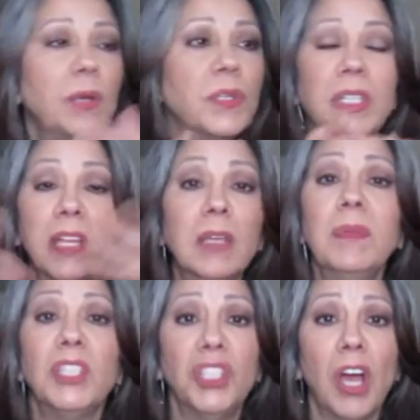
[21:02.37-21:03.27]
It was nothing
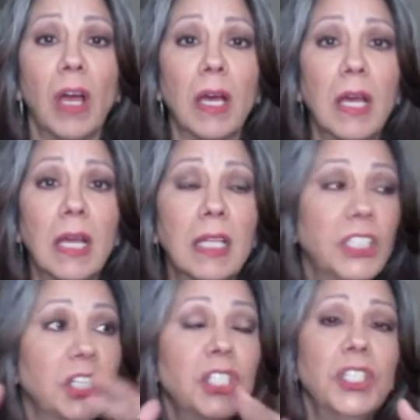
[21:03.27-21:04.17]
but junk,
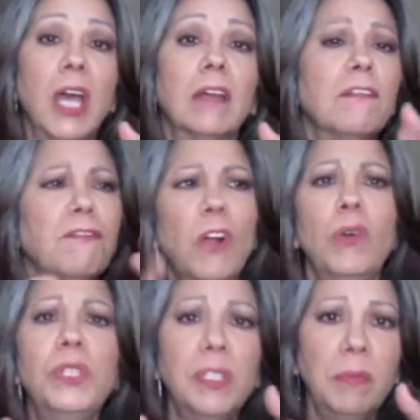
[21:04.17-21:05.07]
just junk,
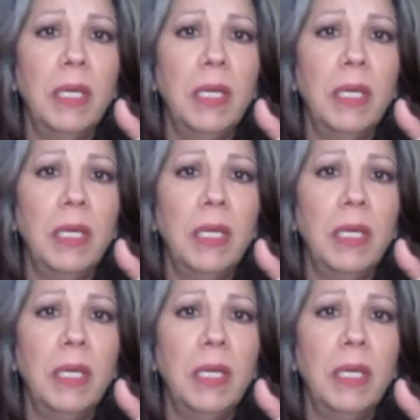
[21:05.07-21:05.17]
frozen